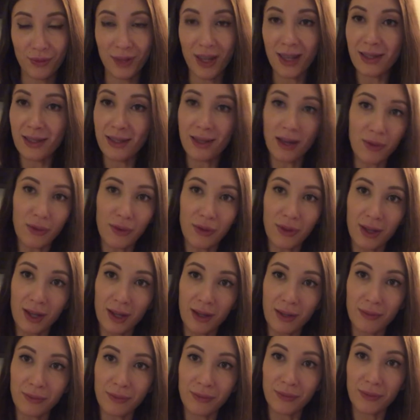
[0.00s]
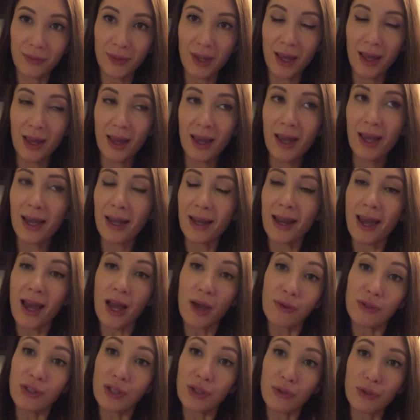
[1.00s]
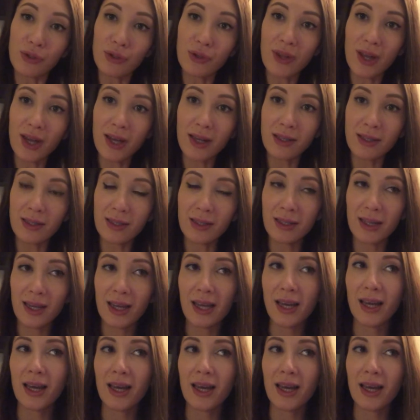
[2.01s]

That's another thing. And how do you do that?